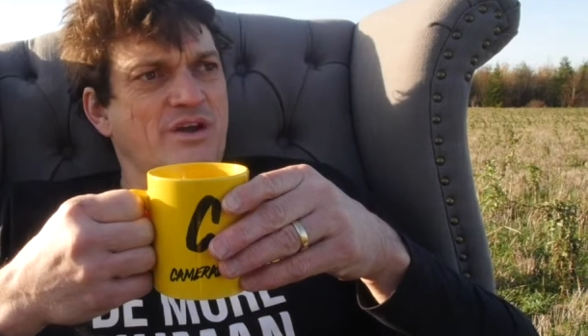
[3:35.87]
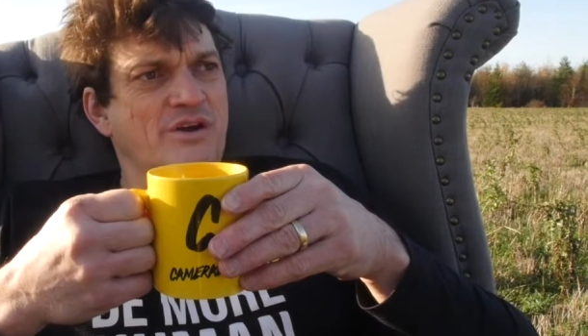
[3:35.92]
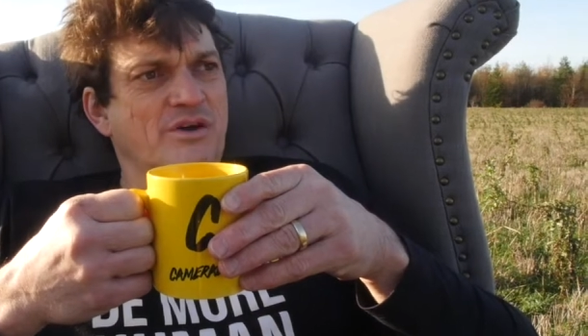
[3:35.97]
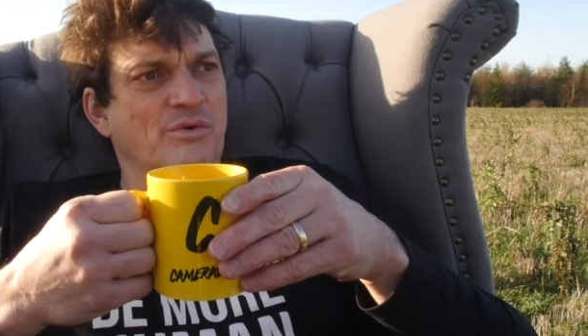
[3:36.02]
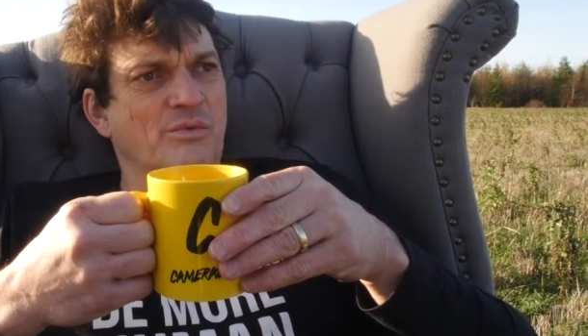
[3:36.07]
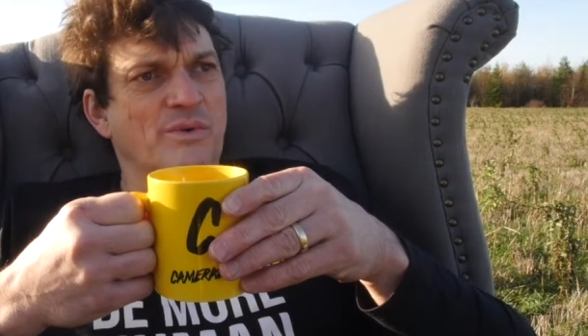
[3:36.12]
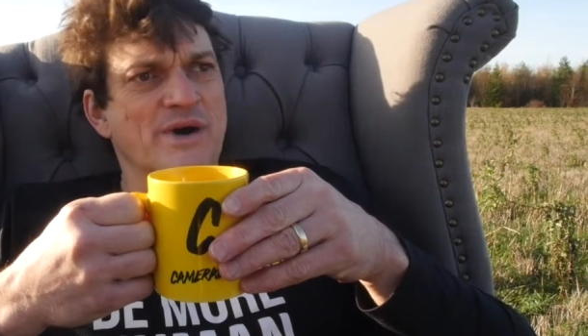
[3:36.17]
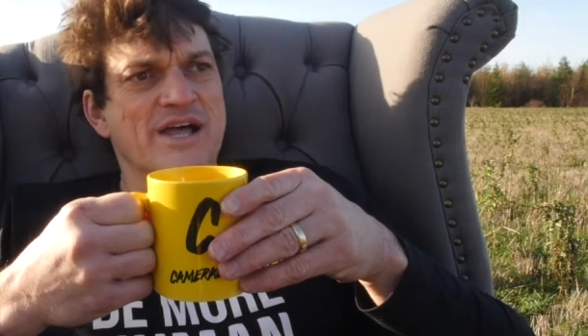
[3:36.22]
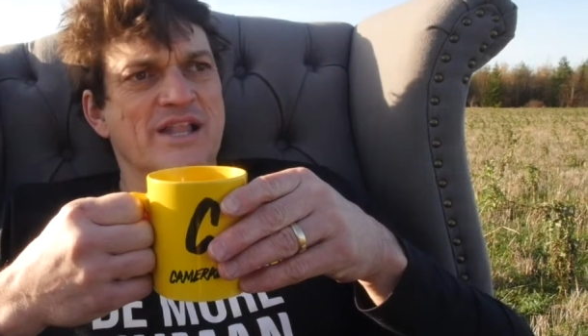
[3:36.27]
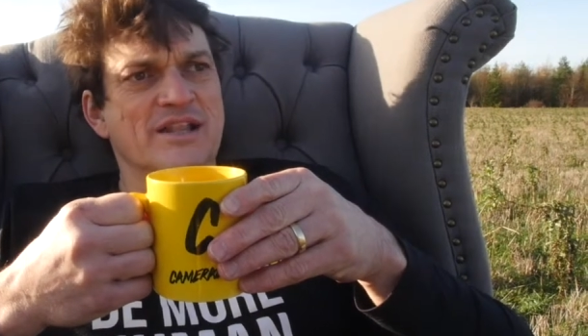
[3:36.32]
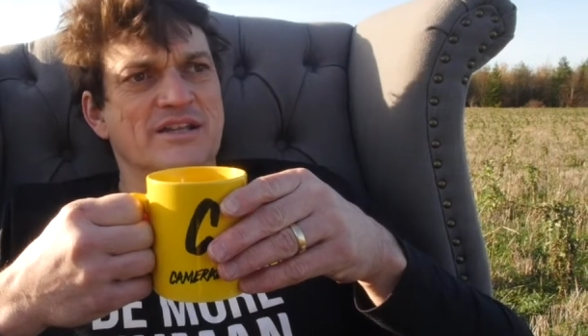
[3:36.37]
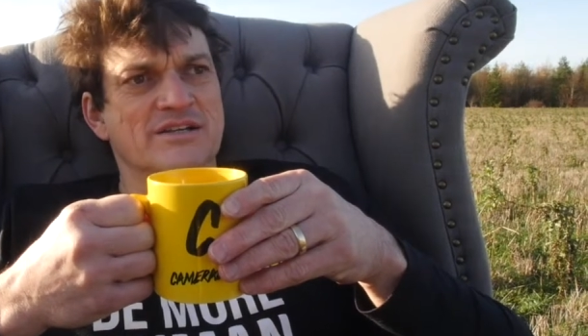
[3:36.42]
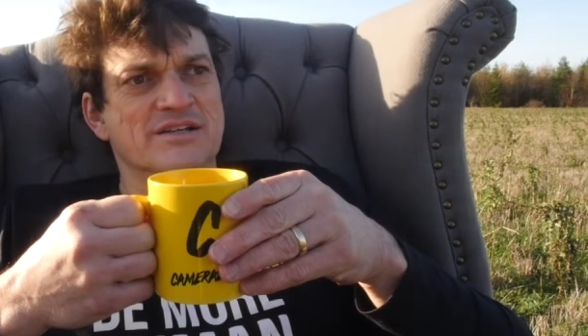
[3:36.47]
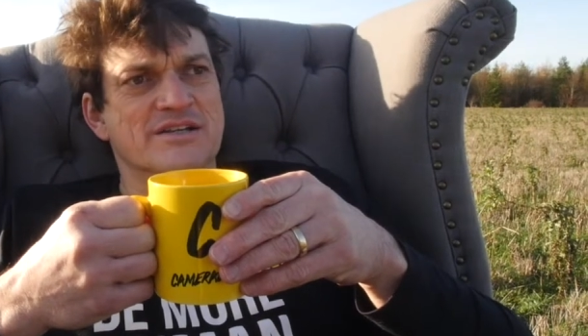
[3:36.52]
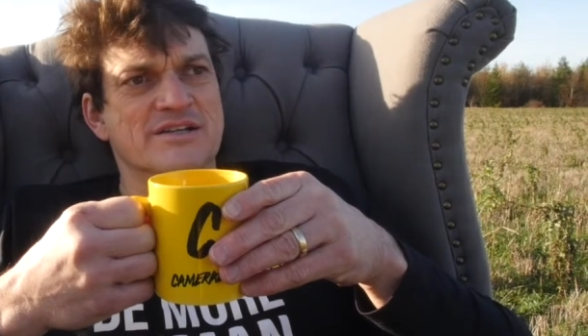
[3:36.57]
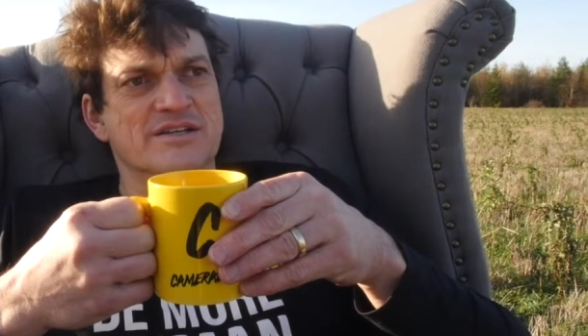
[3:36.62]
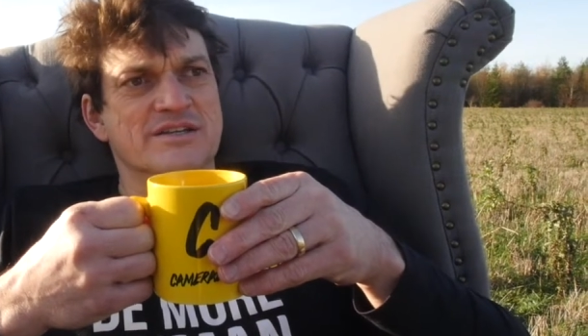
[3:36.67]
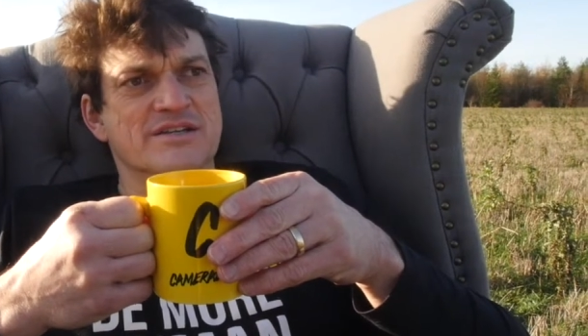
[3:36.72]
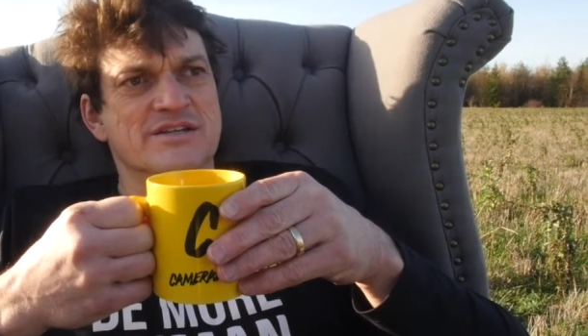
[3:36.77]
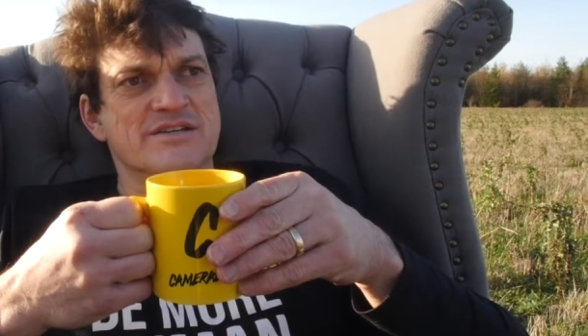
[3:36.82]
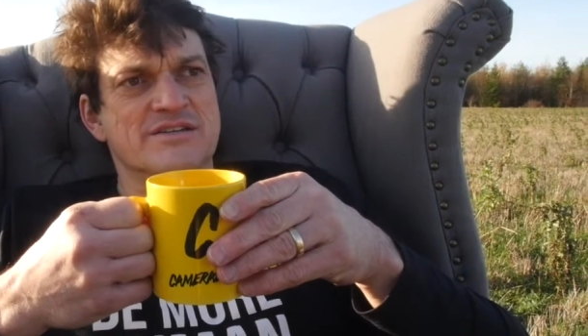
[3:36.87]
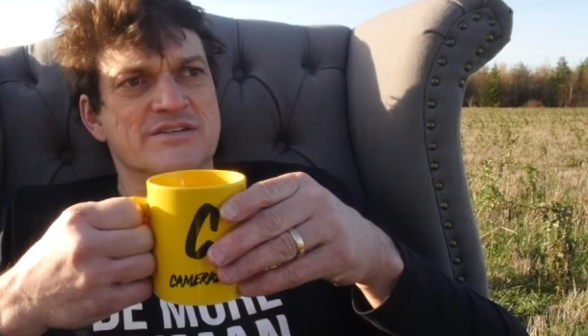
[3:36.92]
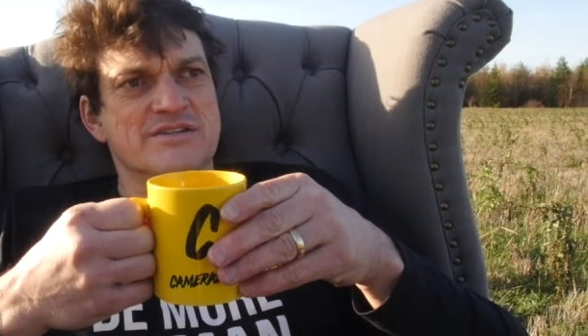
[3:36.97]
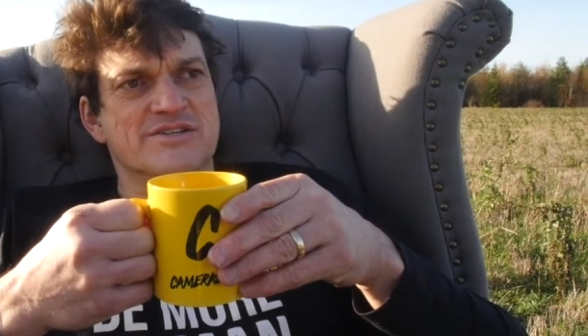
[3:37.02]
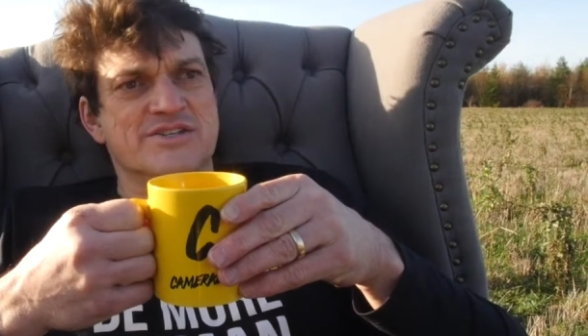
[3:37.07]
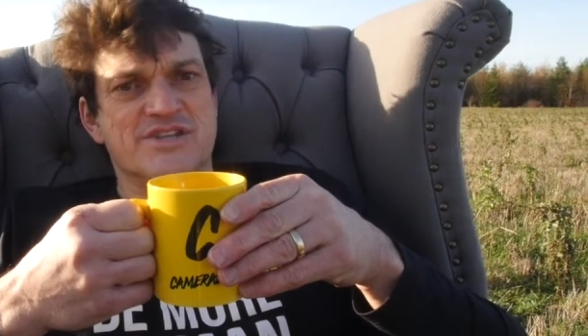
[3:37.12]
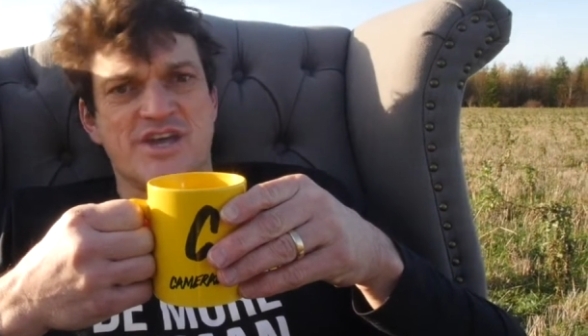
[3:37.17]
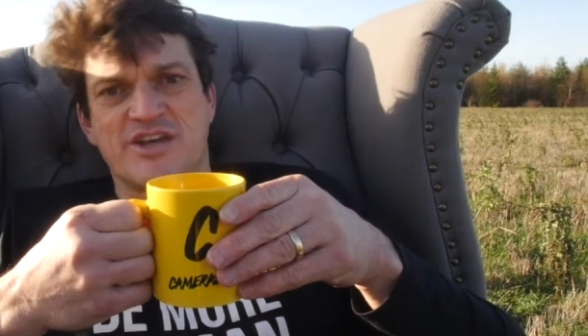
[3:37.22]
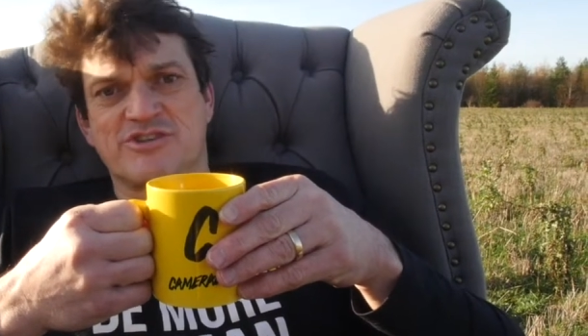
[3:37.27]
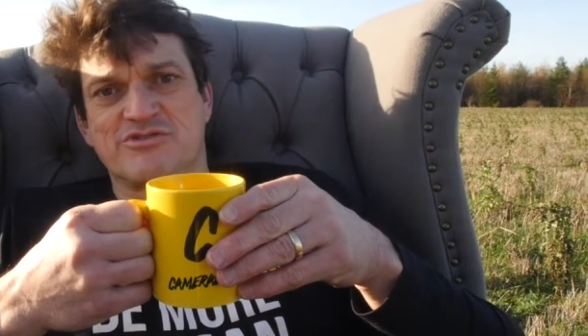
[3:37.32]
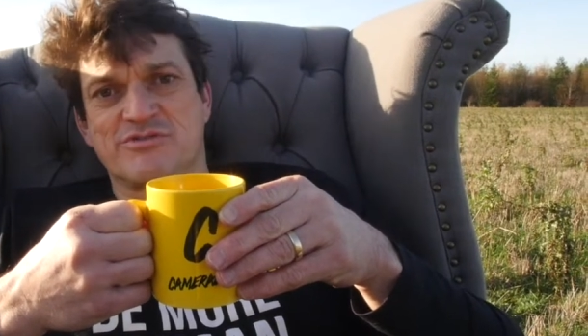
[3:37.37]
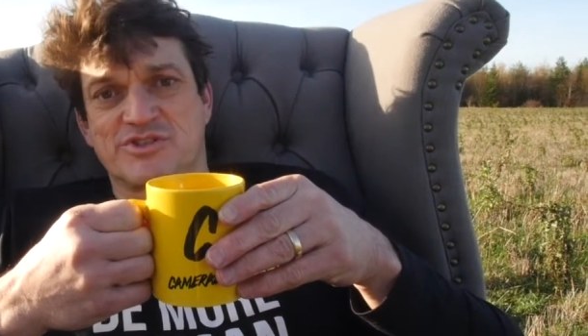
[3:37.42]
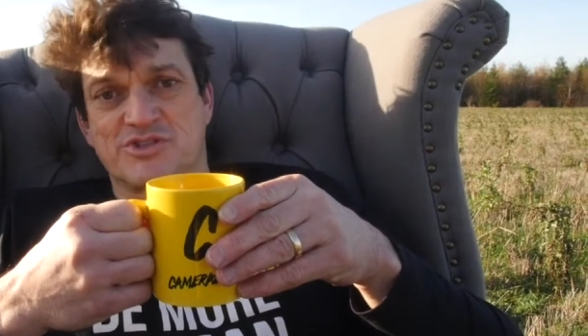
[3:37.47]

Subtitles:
Well, Sartre was